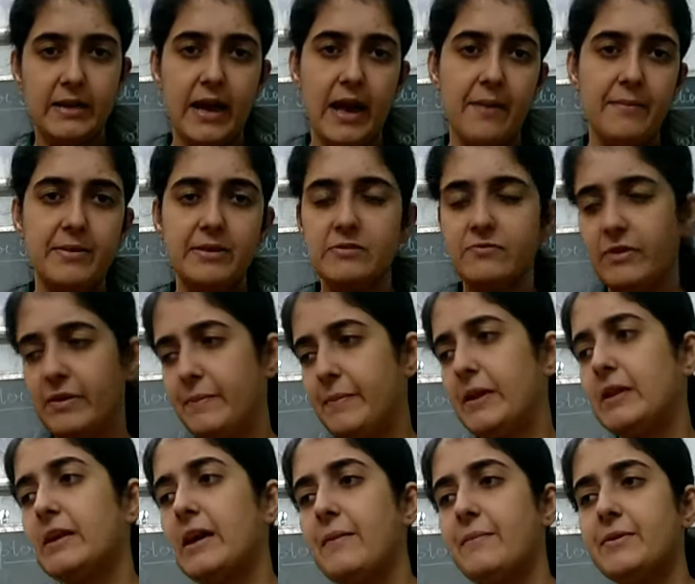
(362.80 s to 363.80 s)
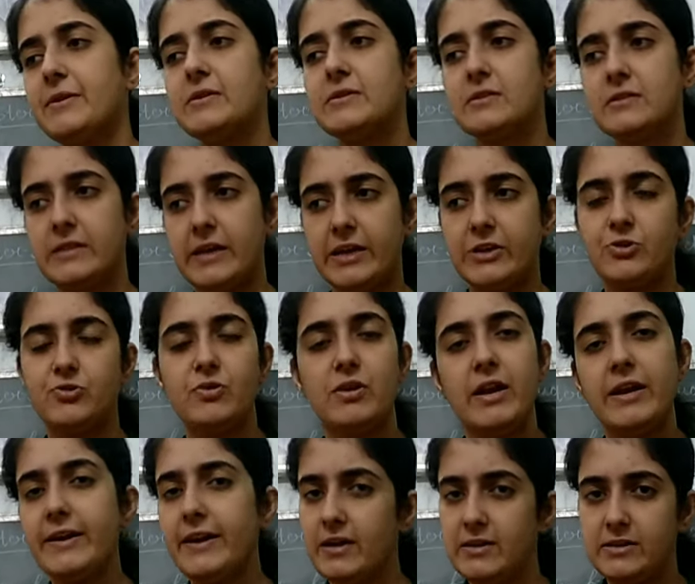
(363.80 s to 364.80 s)
gametes, female gametes, sexual
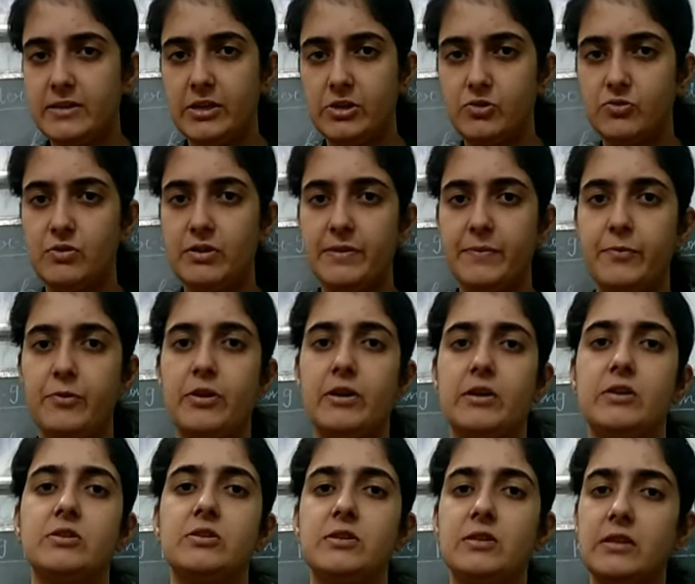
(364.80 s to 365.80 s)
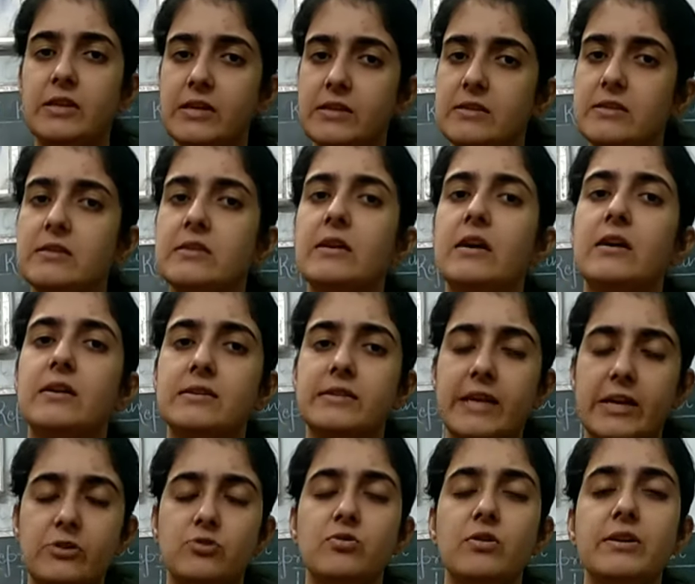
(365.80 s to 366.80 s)
and asexual reproduction. In
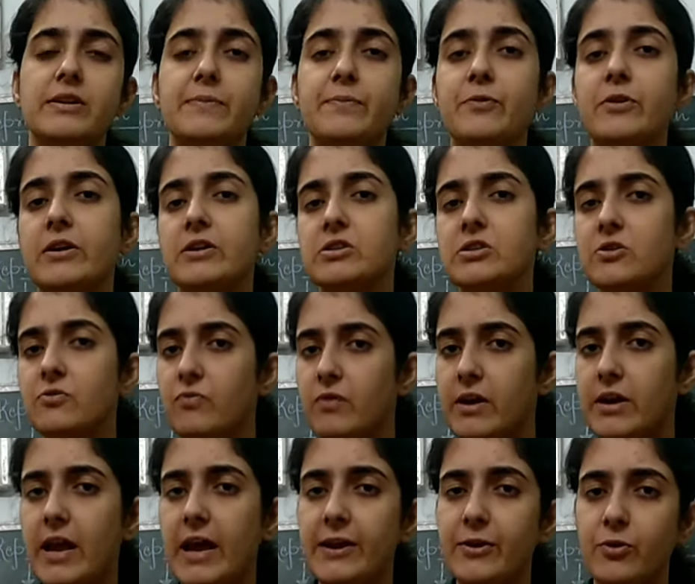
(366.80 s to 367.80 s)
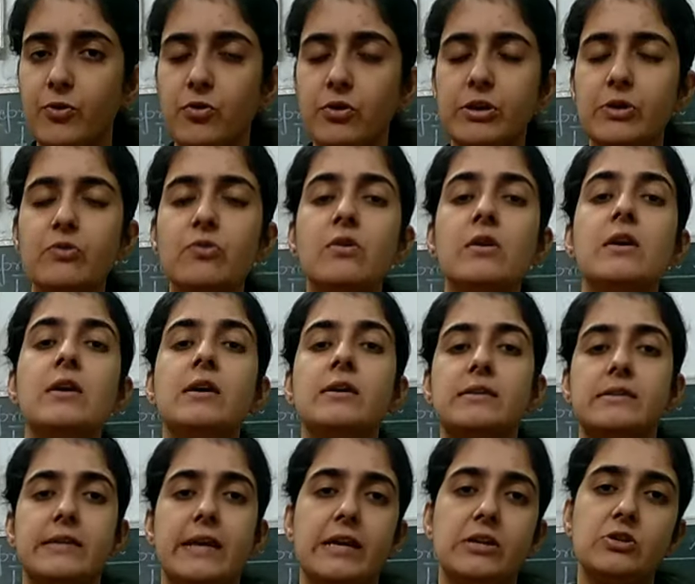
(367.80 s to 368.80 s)
sexual reproduction, what I told you,
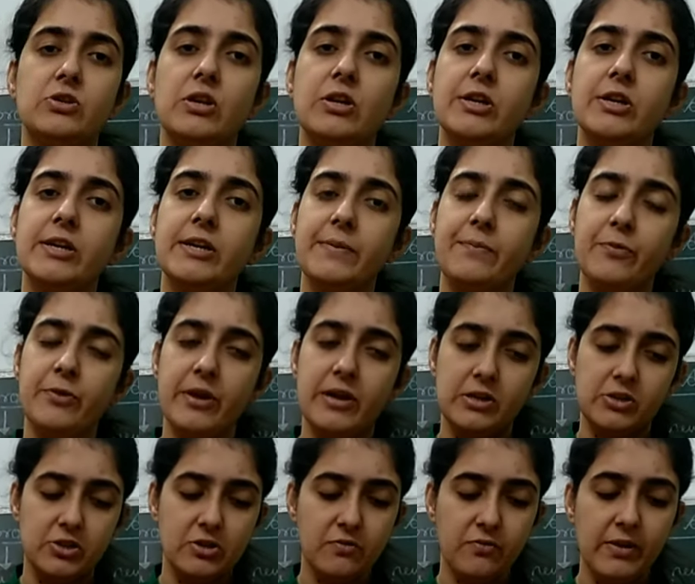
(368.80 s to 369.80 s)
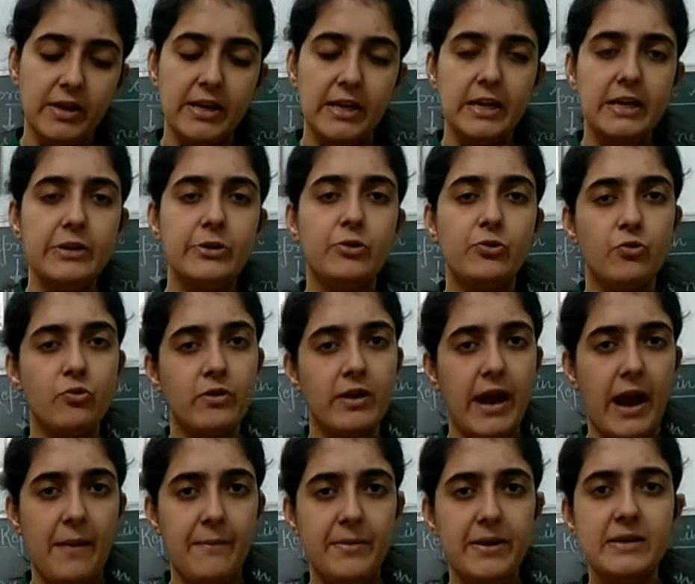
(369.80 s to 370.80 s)
sexual reproduction, we need two
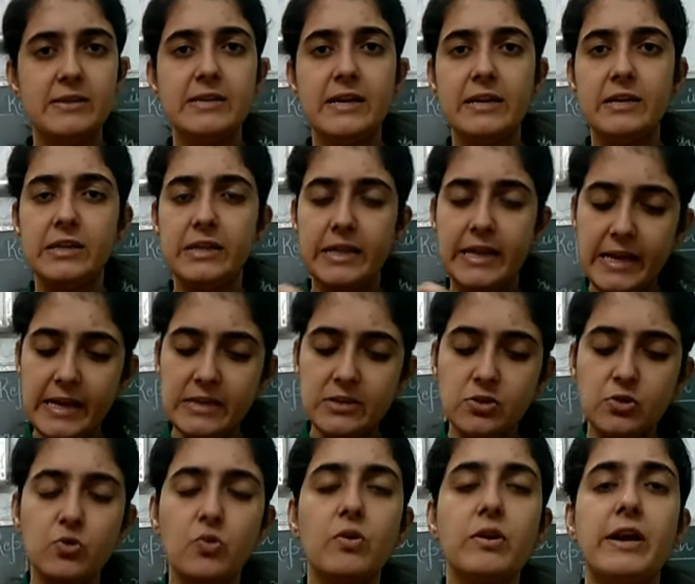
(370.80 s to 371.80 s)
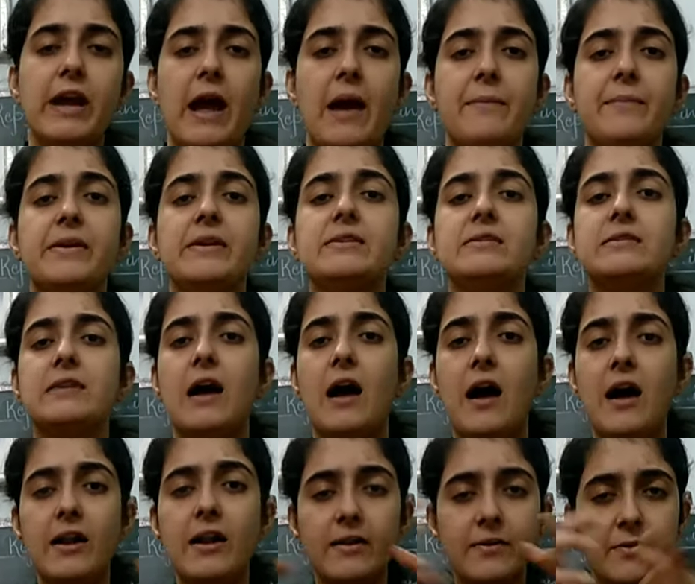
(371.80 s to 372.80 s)
gametes, and these two gametes
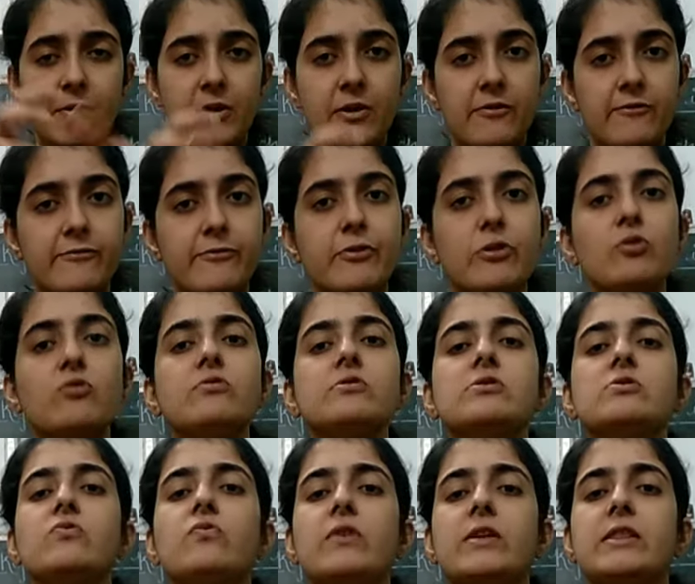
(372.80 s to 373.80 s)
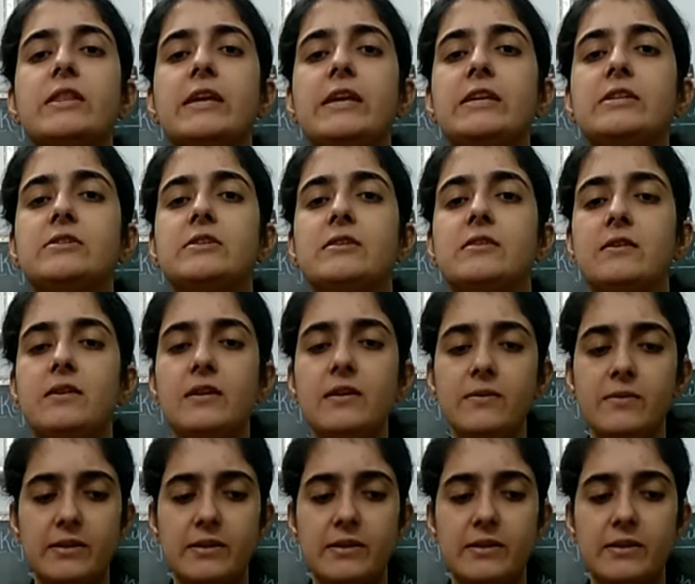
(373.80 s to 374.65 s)
are fused with each other.